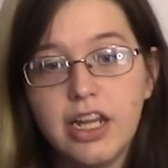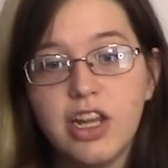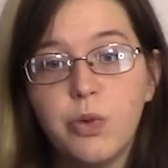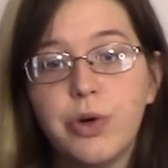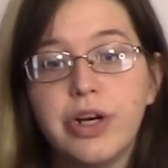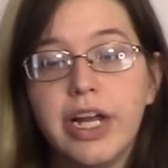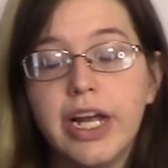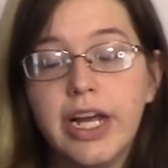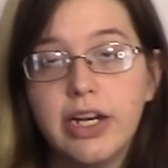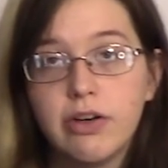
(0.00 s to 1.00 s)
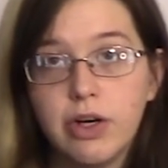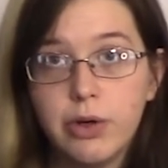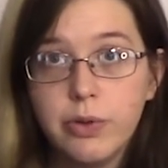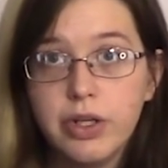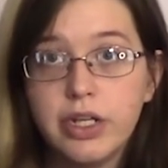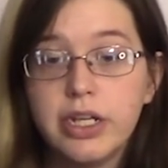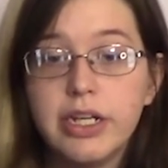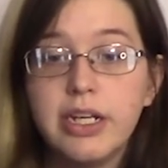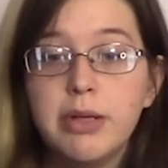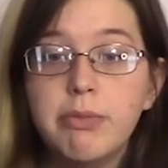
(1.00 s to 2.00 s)
The word hetero
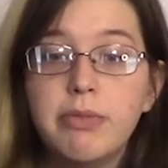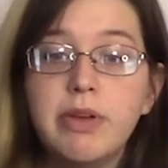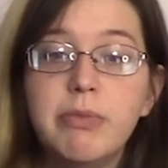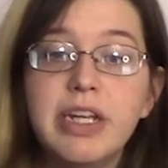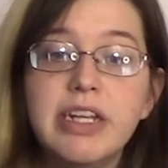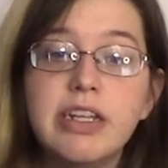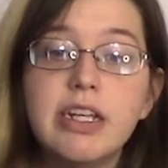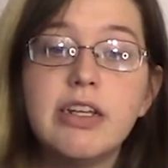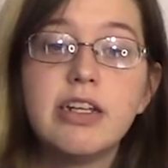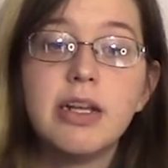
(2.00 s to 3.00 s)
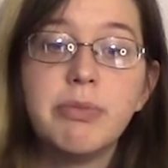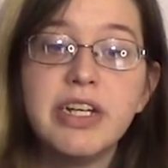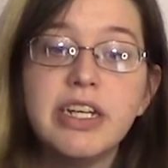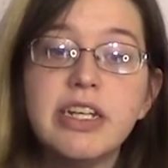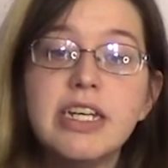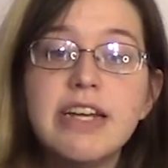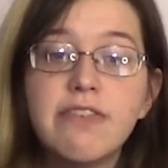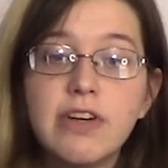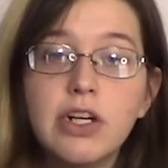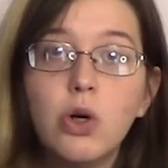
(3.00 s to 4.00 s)
means something
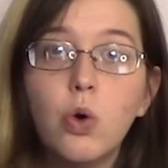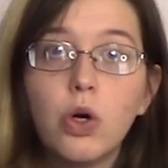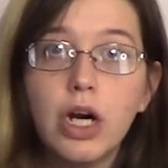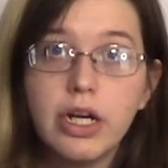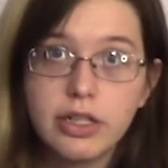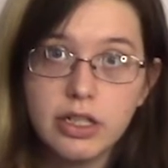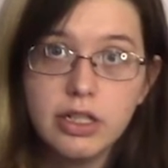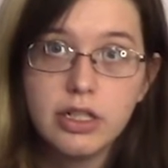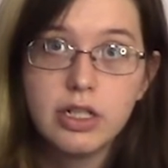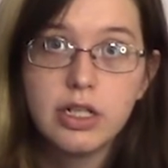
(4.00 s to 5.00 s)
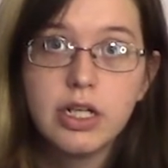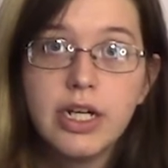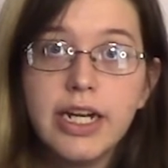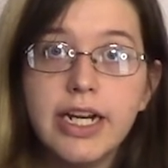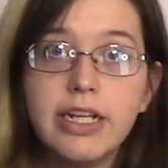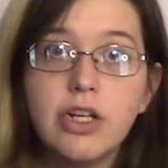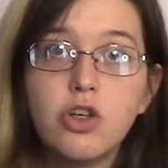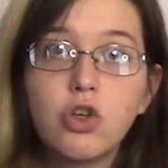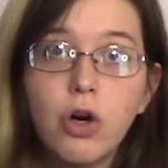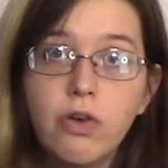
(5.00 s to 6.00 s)
different or other, and then
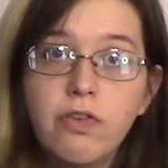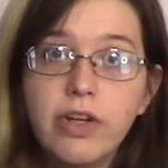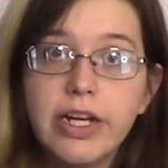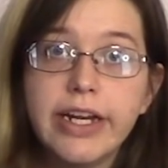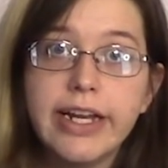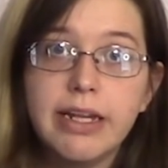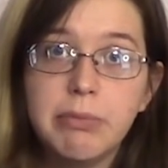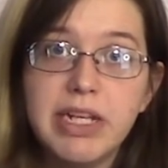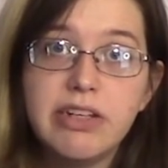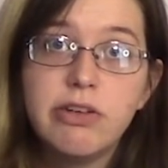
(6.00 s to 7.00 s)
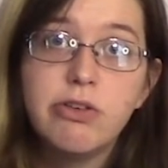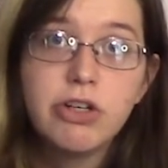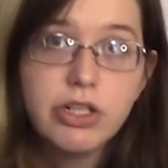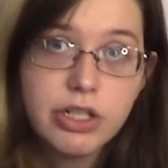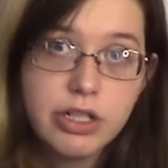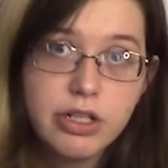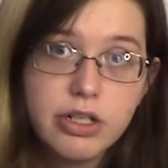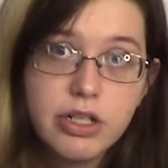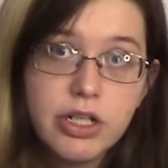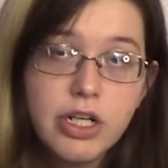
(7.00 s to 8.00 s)
troph, again, means nutrition.
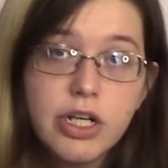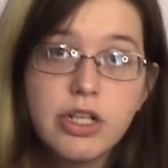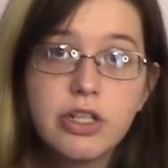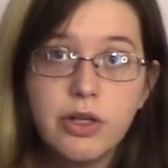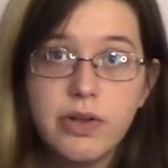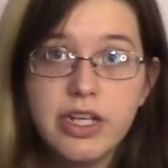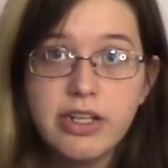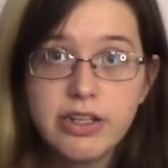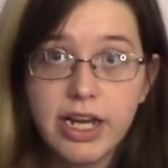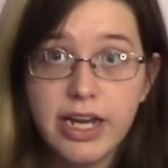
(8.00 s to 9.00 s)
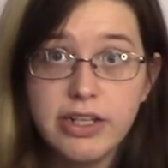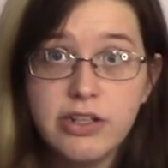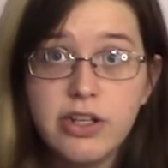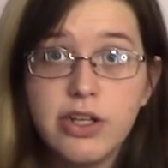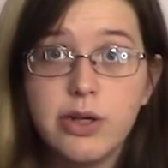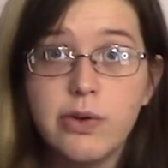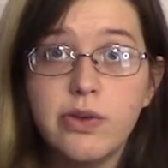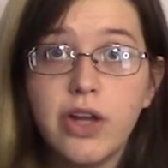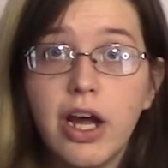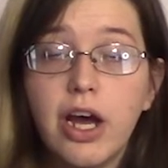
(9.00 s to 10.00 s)
So these guys
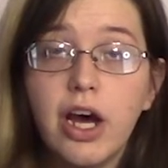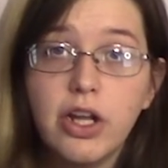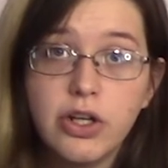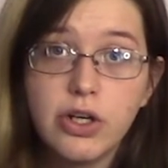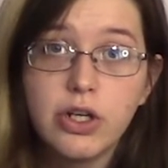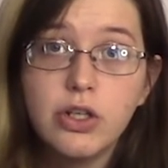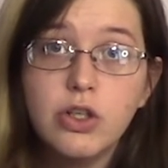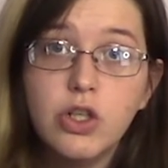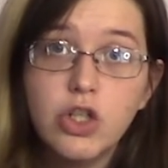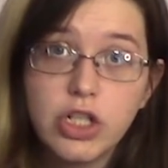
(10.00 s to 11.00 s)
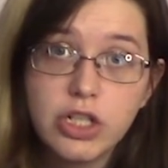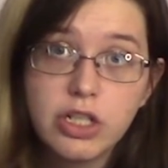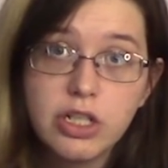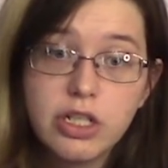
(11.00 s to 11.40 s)
use other nutrition.